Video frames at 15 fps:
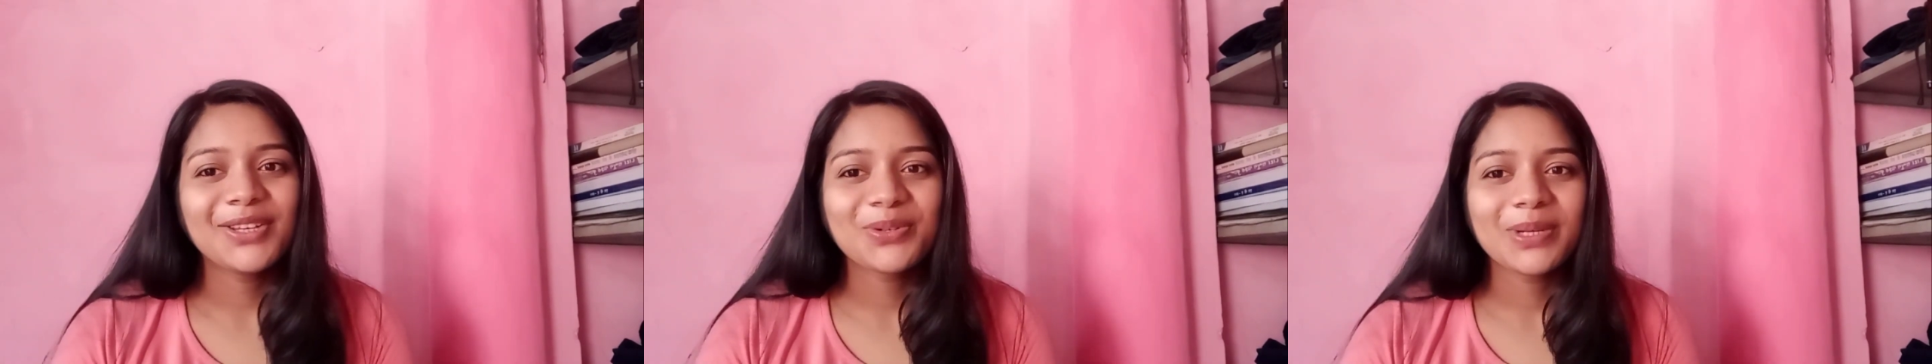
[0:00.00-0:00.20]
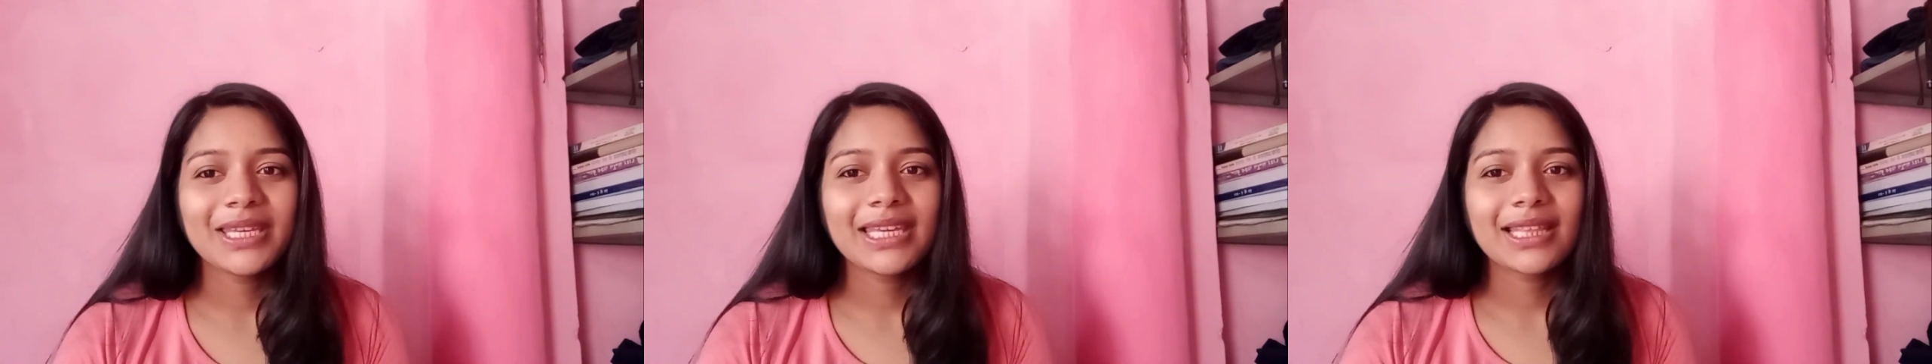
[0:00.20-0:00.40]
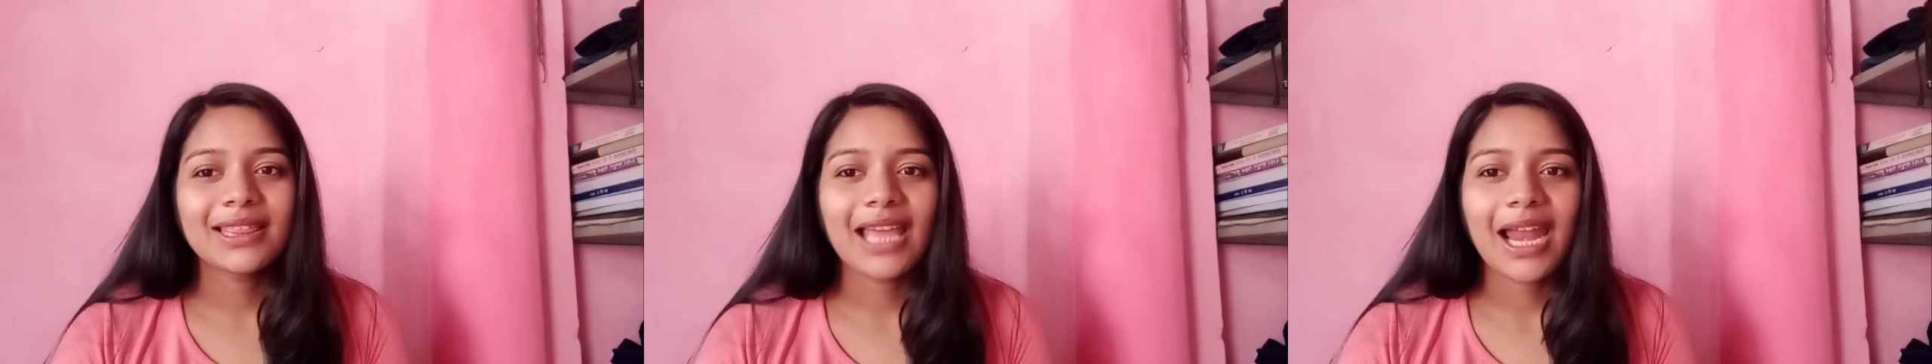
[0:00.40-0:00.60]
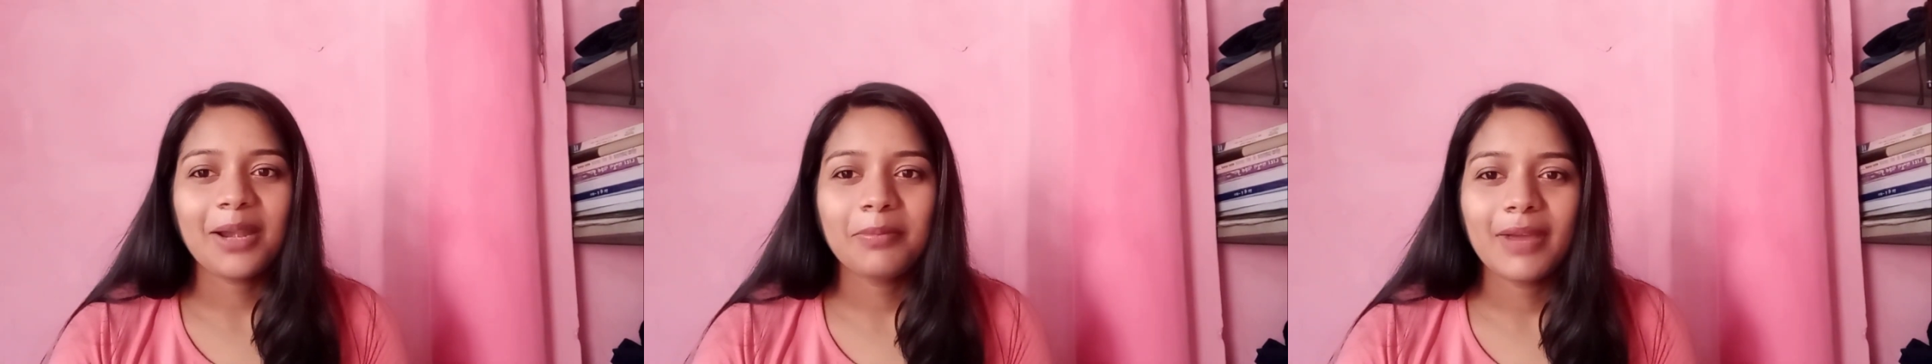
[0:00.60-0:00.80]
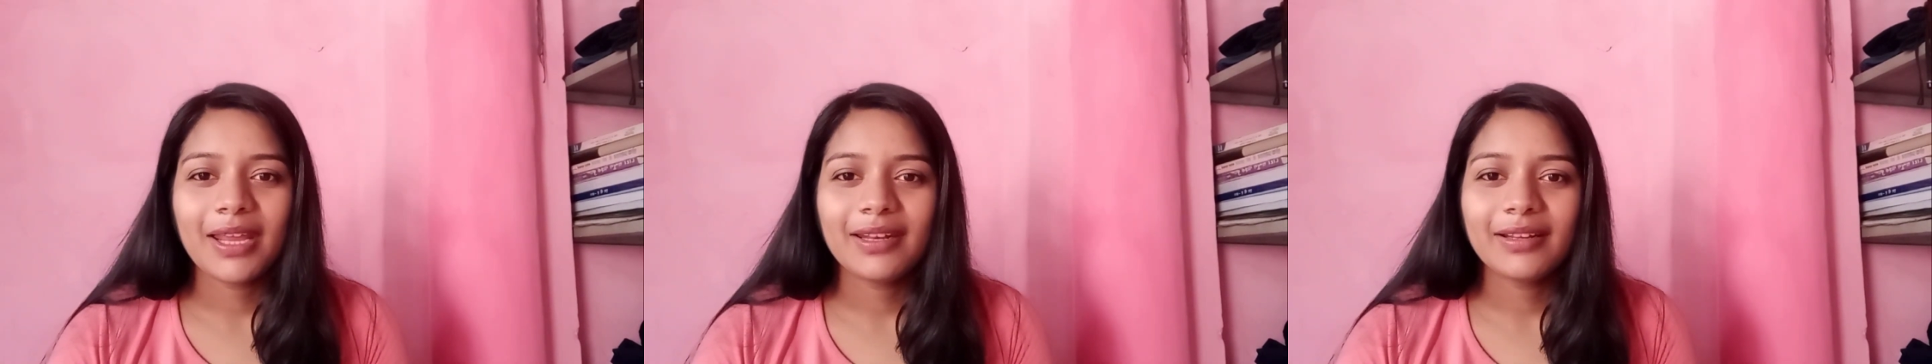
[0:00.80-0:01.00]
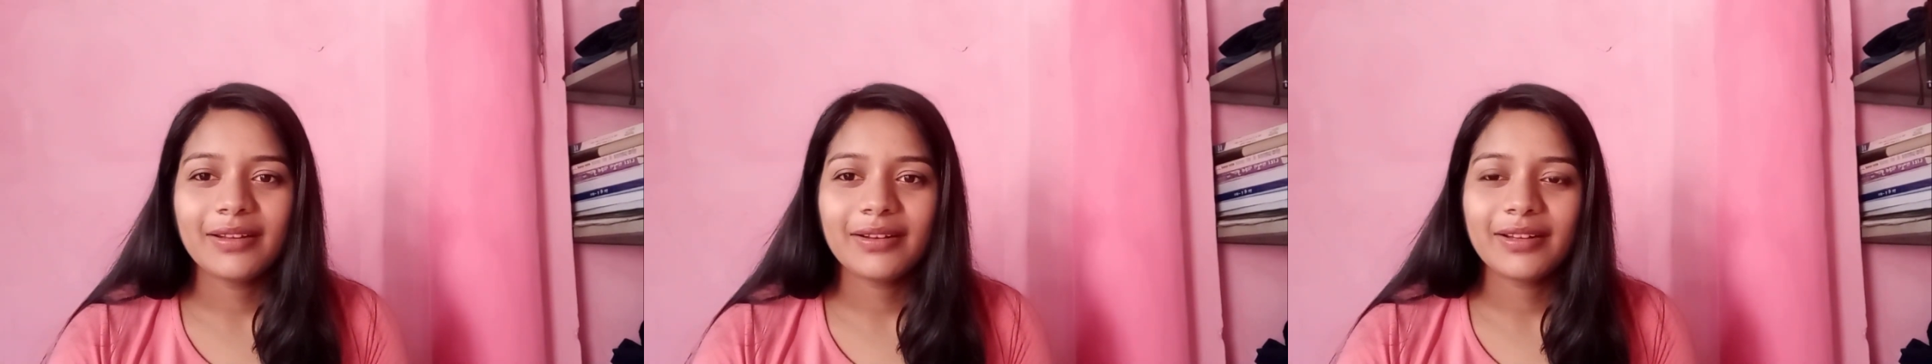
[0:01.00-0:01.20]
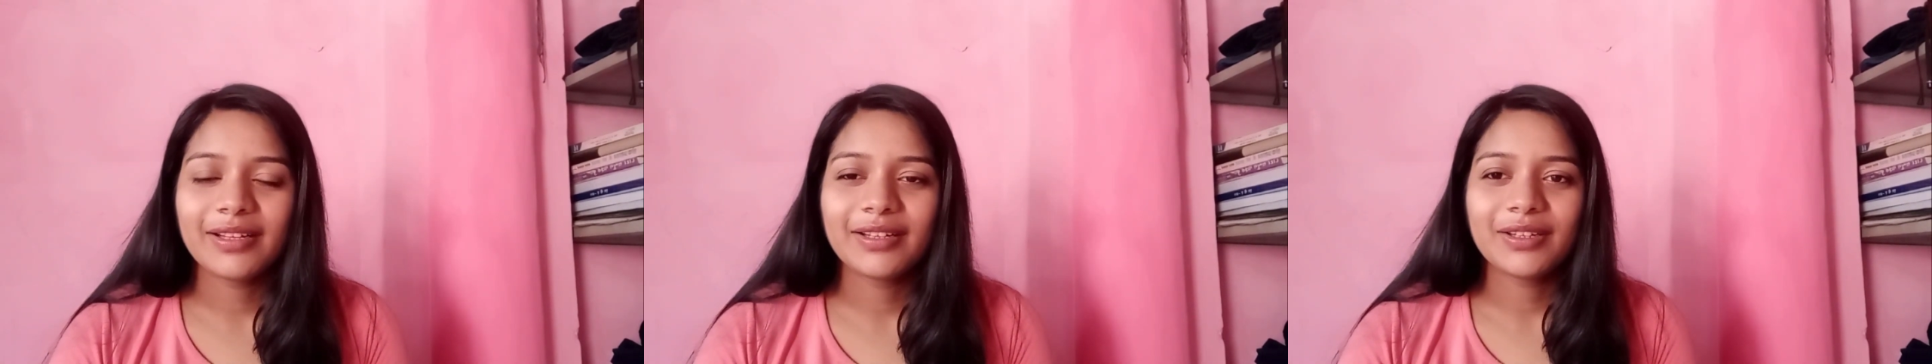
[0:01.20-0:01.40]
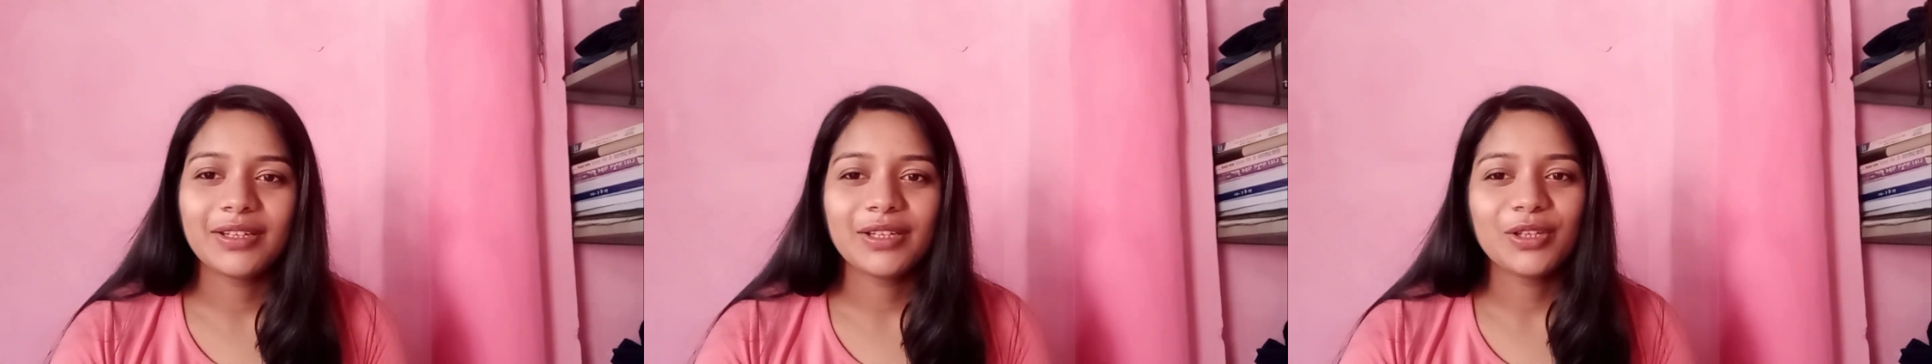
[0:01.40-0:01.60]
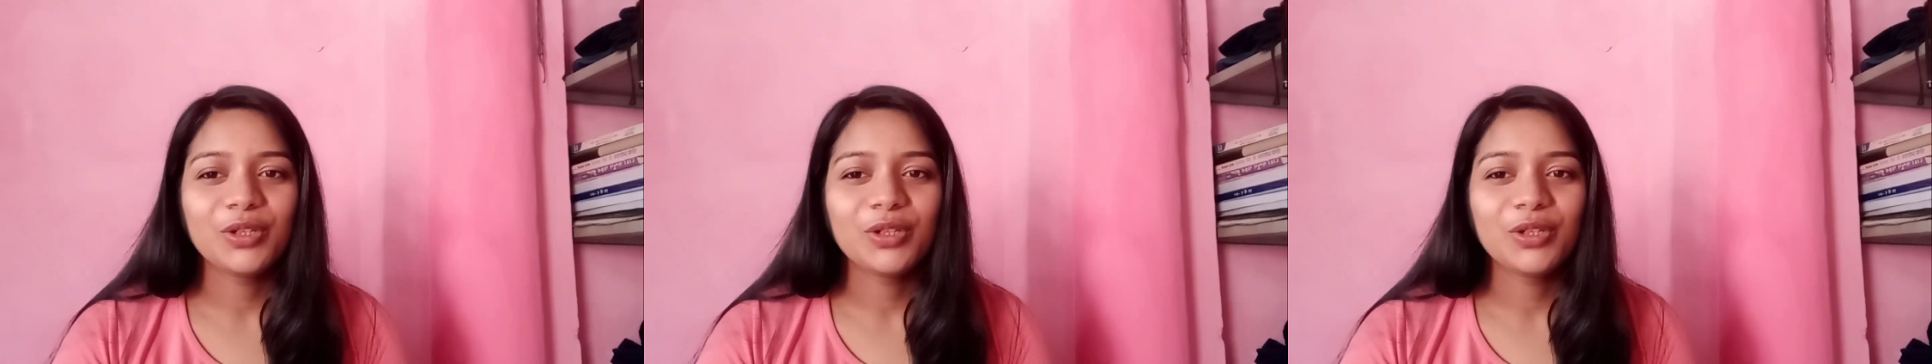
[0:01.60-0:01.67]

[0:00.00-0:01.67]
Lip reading: doing in that manner.